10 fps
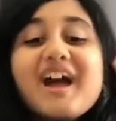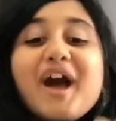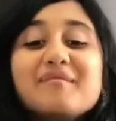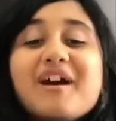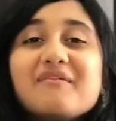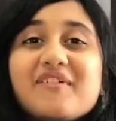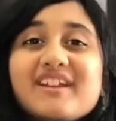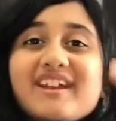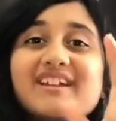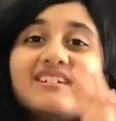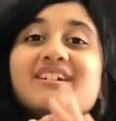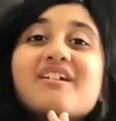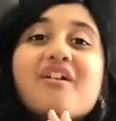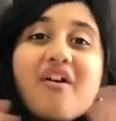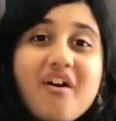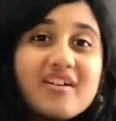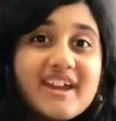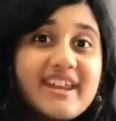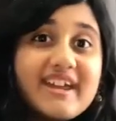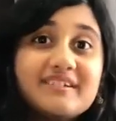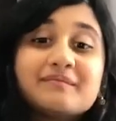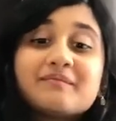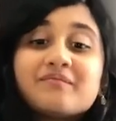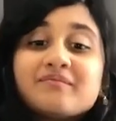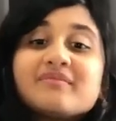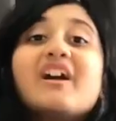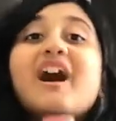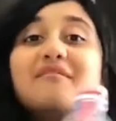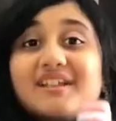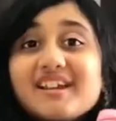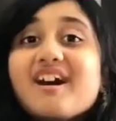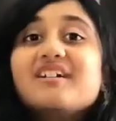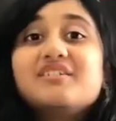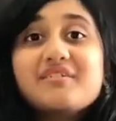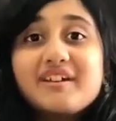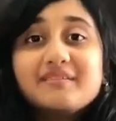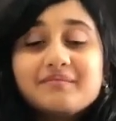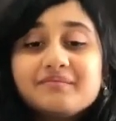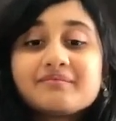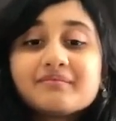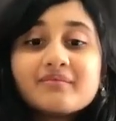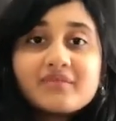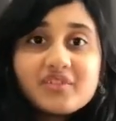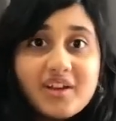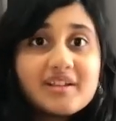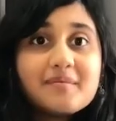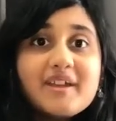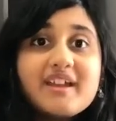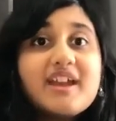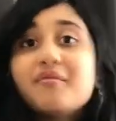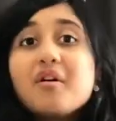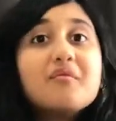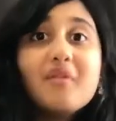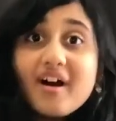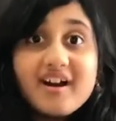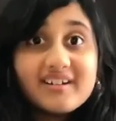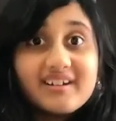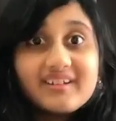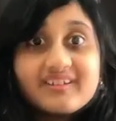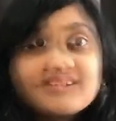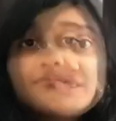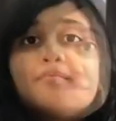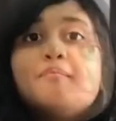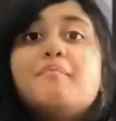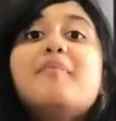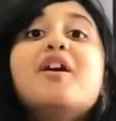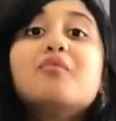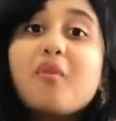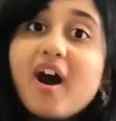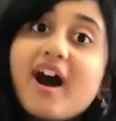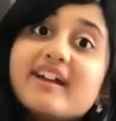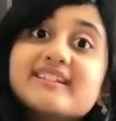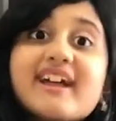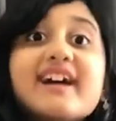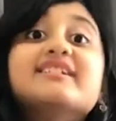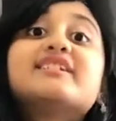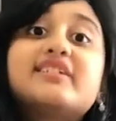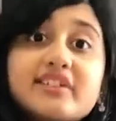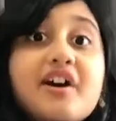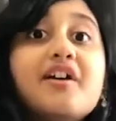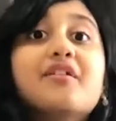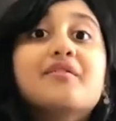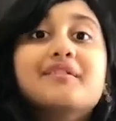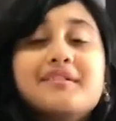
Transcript: I'm not faking or kidding. I really can't do it. Trust me, it won't work. But why is that so?